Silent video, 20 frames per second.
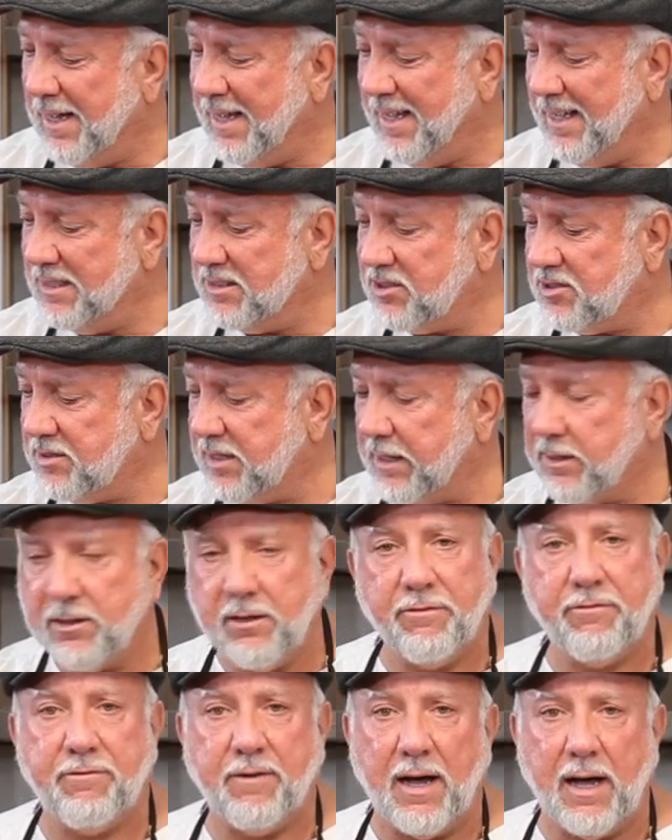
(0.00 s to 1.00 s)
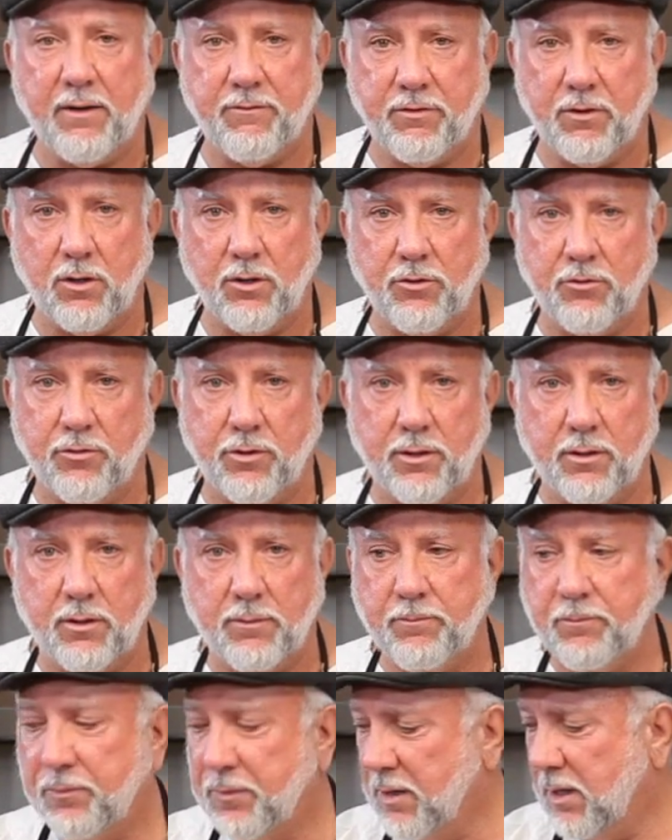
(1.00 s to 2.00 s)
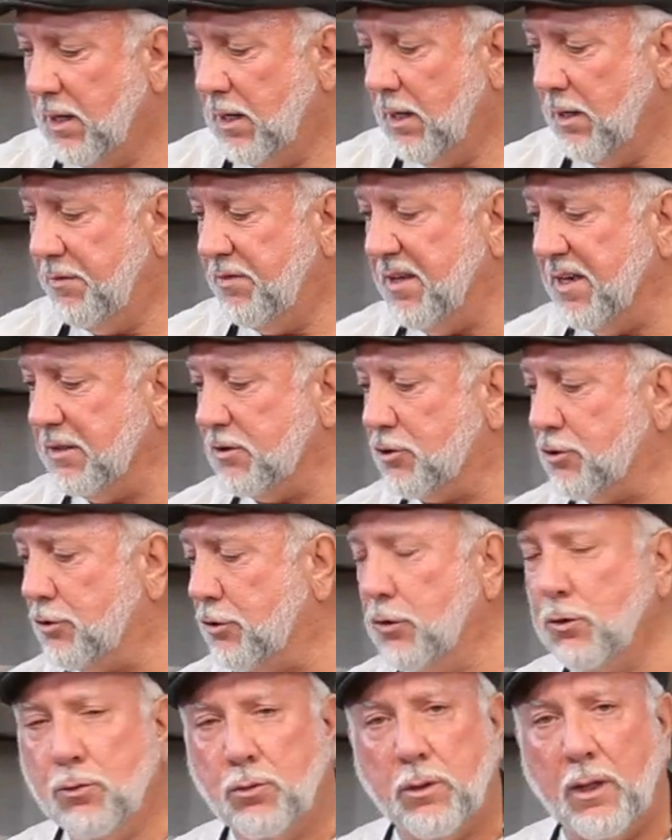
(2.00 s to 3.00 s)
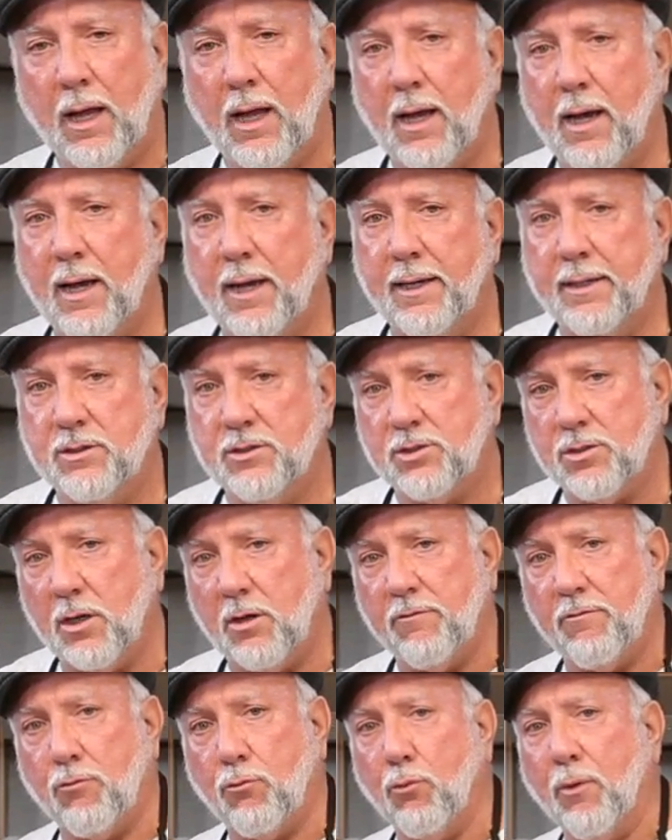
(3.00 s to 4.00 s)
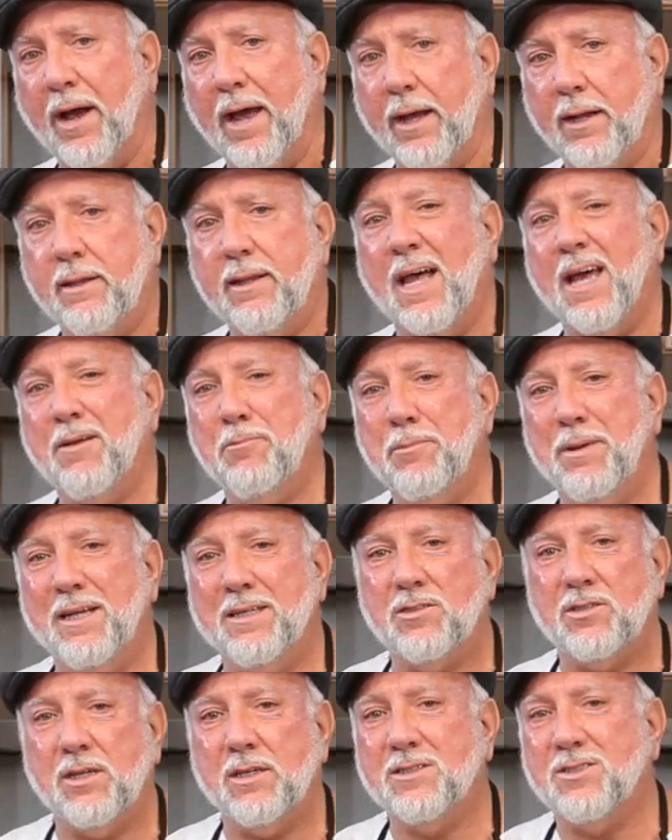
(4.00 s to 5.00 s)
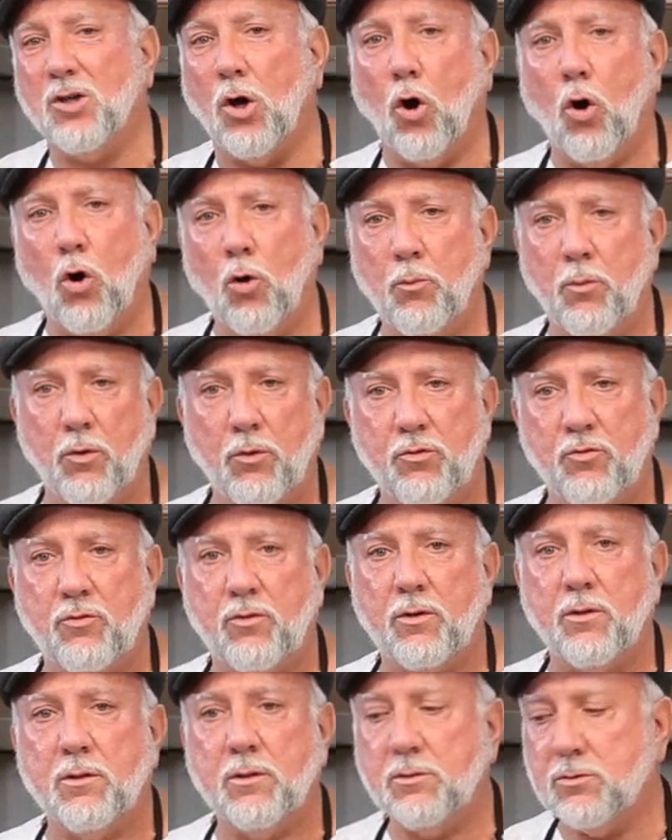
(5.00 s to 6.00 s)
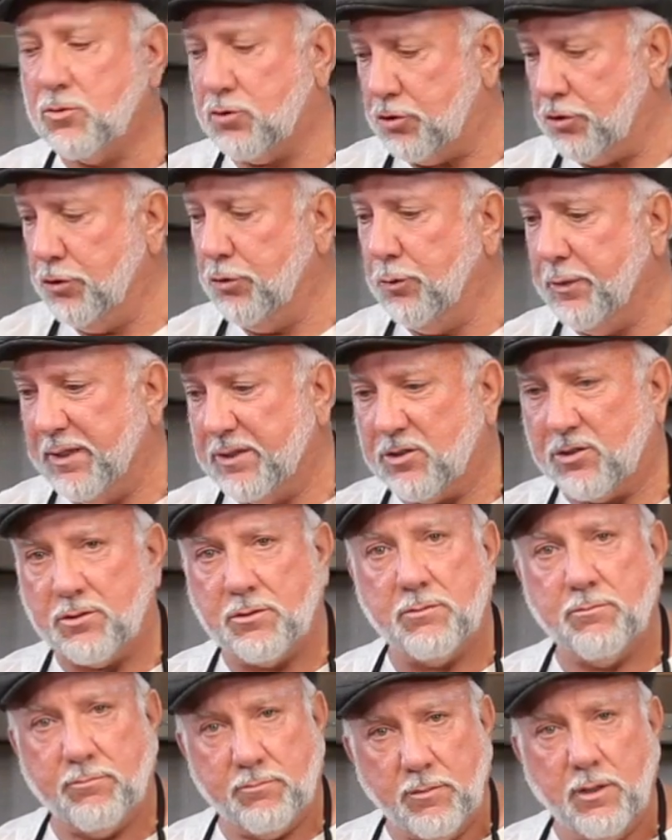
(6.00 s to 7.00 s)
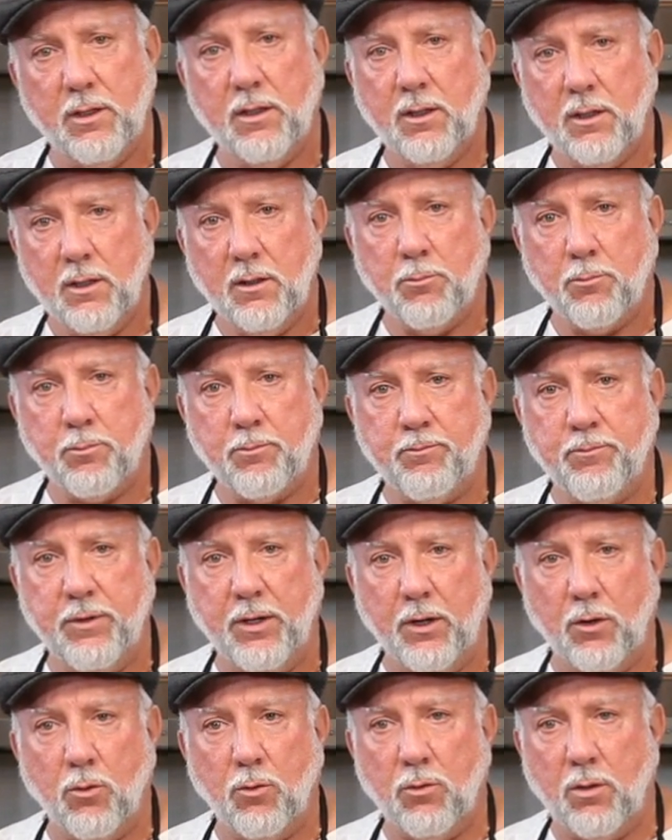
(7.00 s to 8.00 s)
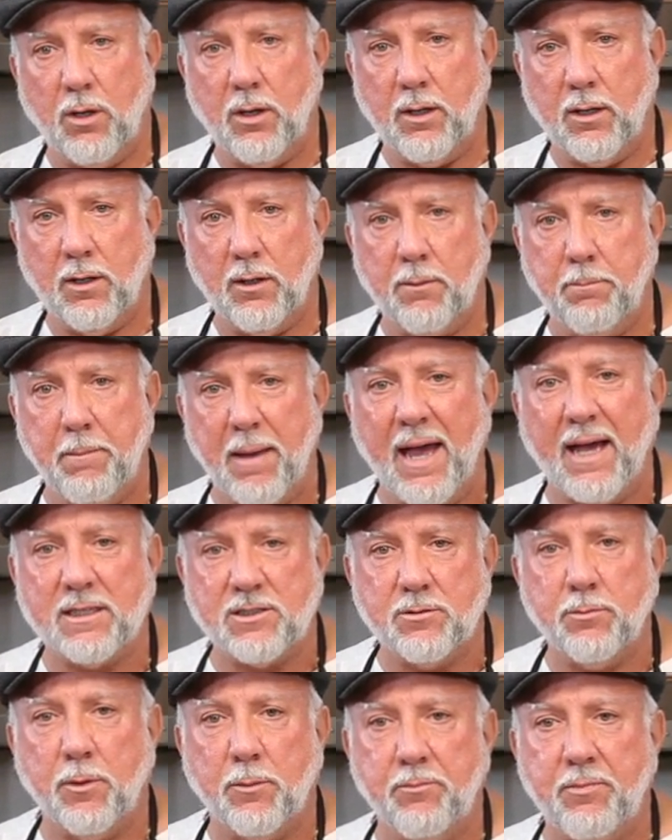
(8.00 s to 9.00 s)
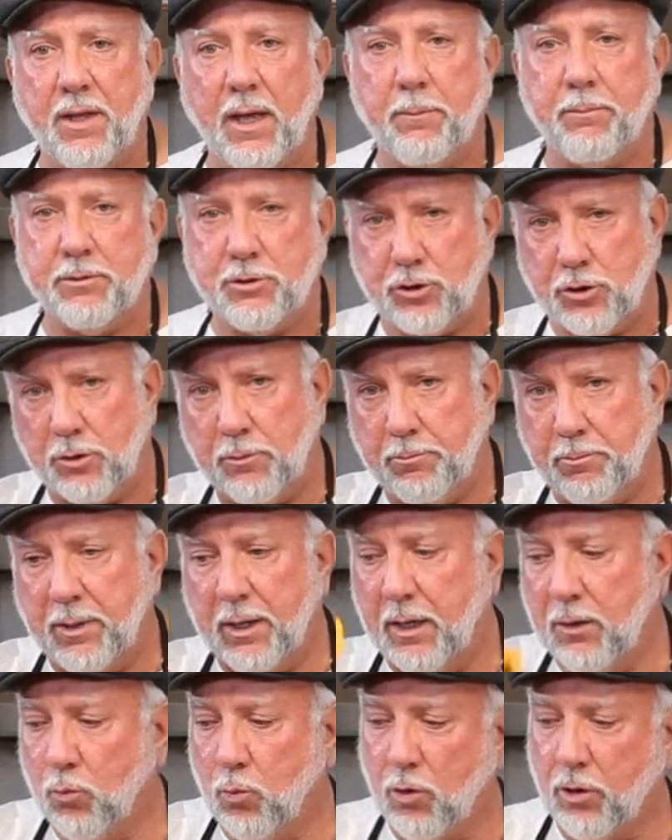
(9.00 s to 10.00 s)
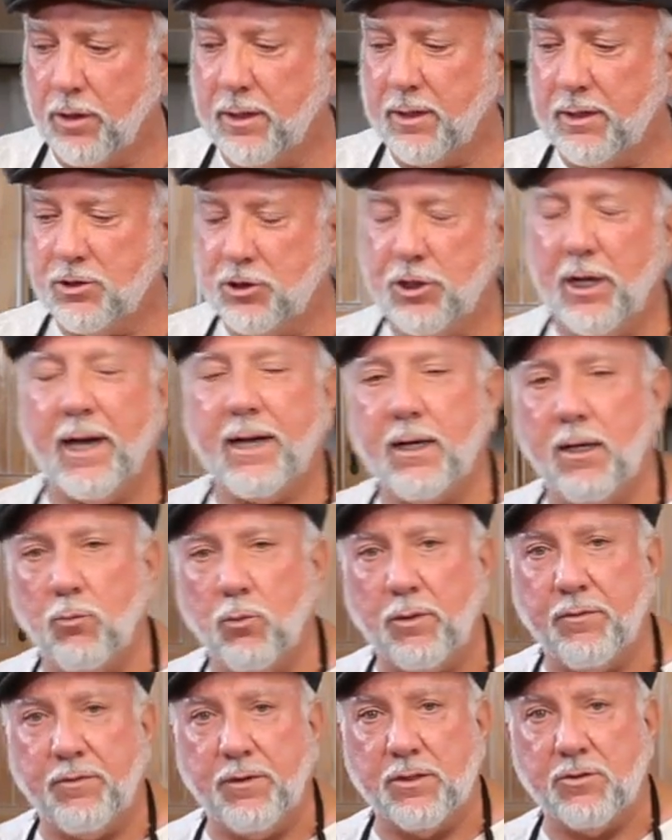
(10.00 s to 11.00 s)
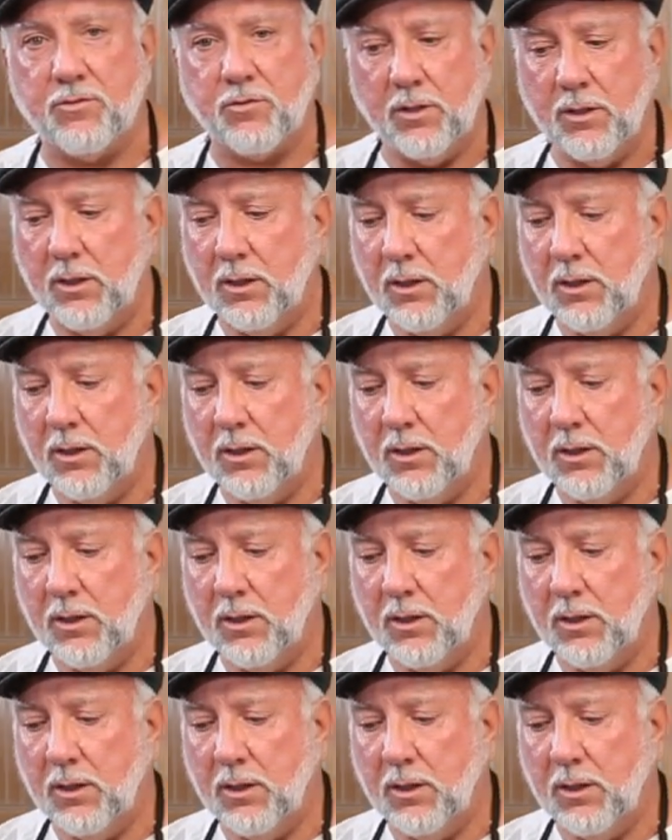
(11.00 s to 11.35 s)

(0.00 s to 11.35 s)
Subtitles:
is set to 500. There's 2 lines of red. That means that it's almost to its maximum temperature, but we're going to check it with this